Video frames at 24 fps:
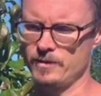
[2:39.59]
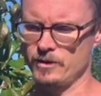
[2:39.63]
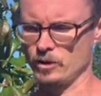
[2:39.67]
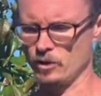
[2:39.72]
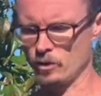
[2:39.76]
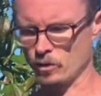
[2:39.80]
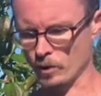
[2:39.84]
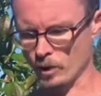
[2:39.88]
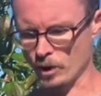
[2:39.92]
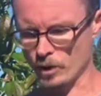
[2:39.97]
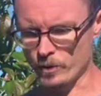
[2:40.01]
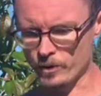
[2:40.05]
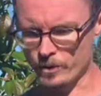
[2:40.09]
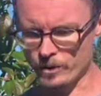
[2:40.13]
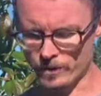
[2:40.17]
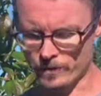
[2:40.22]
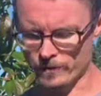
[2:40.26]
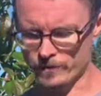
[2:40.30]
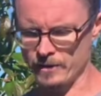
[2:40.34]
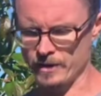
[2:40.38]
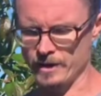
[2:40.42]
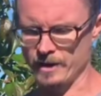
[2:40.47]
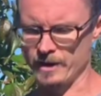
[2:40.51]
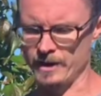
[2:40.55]
growth
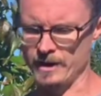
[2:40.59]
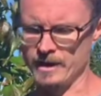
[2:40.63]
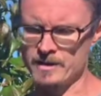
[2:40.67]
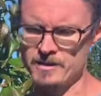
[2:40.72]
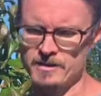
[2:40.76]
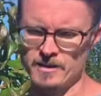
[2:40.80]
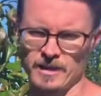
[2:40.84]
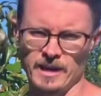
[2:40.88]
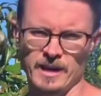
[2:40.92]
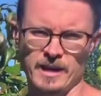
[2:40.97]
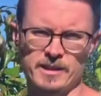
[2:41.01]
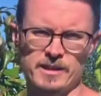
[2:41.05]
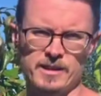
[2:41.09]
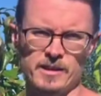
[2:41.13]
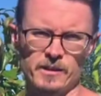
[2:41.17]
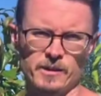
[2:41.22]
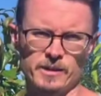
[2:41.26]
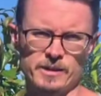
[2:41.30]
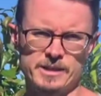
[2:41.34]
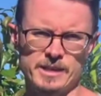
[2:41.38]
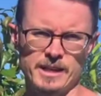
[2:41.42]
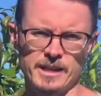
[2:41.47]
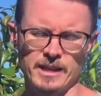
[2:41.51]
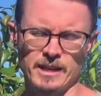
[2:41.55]
of the insects that
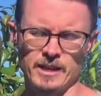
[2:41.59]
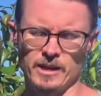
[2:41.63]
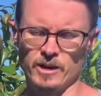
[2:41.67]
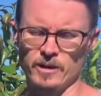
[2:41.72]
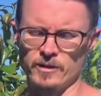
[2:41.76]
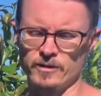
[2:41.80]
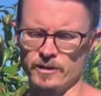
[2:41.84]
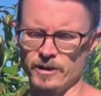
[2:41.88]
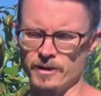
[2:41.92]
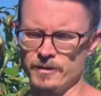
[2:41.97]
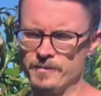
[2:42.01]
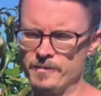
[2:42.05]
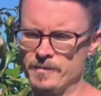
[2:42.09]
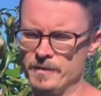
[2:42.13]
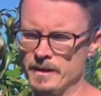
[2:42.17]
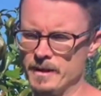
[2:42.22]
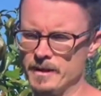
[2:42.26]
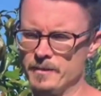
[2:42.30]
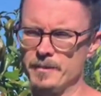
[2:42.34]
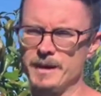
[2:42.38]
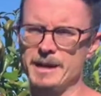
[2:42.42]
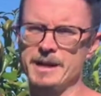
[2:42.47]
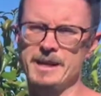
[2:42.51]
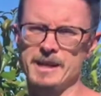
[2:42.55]
were taking over.
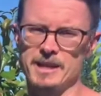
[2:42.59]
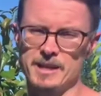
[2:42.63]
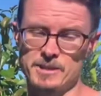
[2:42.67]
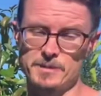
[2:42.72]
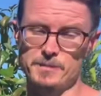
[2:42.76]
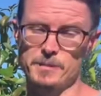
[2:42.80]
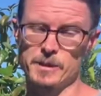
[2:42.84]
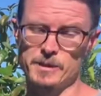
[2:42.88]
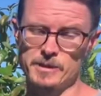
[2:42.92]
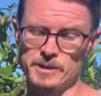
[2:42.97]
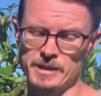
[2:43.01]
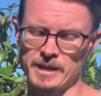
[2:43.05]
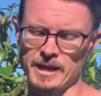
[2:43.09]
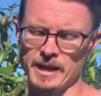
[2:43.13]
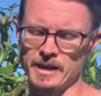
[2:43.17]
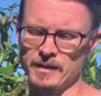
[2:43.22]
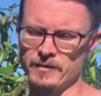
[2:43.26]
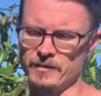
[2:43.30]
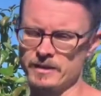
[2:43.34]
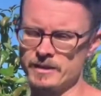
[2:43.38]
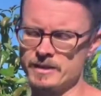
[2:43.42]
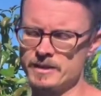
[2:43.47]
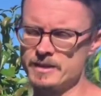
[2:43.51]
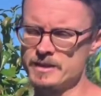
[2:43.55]
In my case, mostly
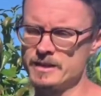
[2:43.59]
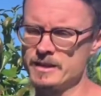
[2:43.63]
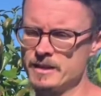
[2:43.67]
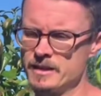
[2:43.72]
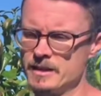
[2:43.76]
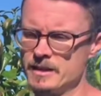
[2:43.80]
aphids.